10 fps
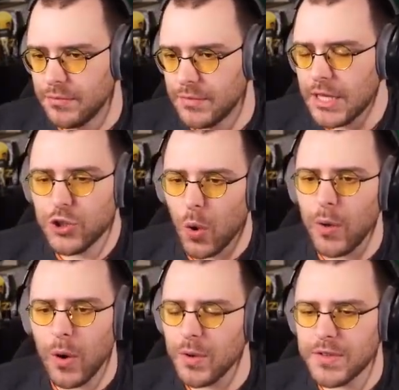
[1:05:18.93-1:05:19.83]
Enjoy
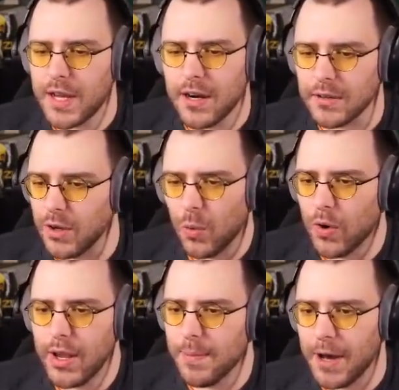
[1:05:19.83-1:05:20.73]
what was there. Don't
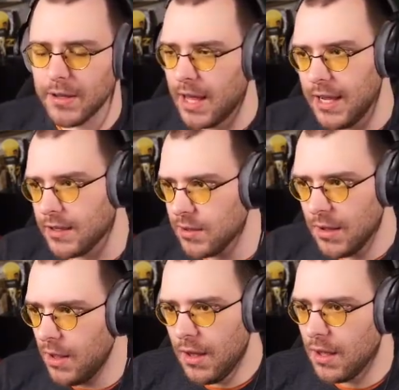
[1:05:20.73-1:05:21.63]
worry about like,
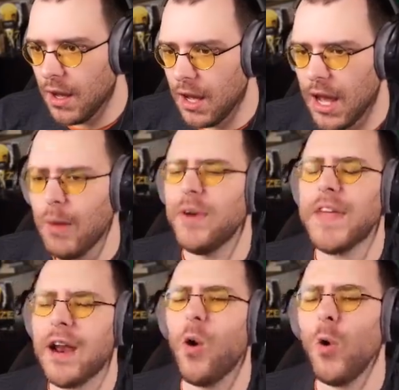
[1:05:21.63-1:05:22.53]
I want
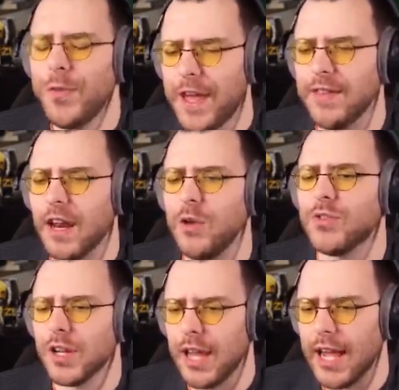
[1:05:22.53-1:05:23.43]
that old thing that I used
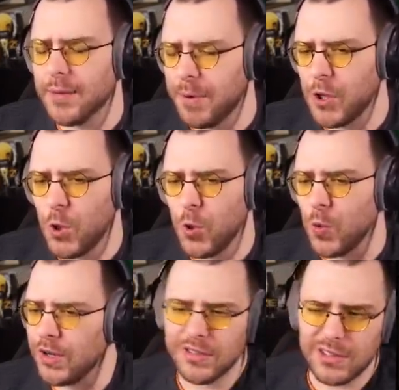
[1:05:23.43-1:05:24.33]
to like, but
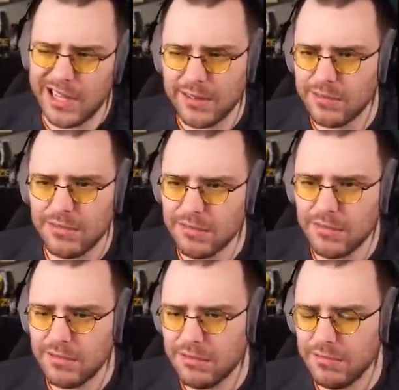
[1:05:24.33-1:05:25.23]
new. Like,
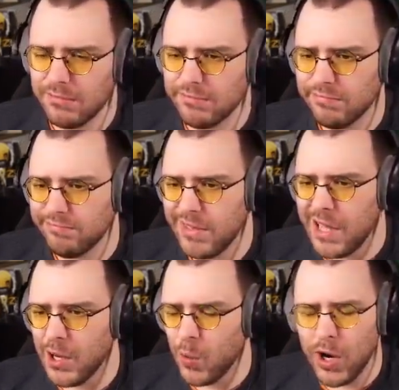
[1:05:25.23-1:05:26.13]
no,
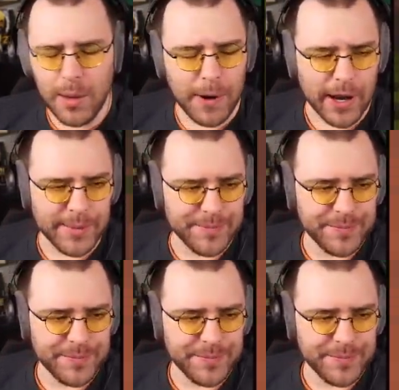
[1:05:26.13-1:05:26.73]
don't worry about it.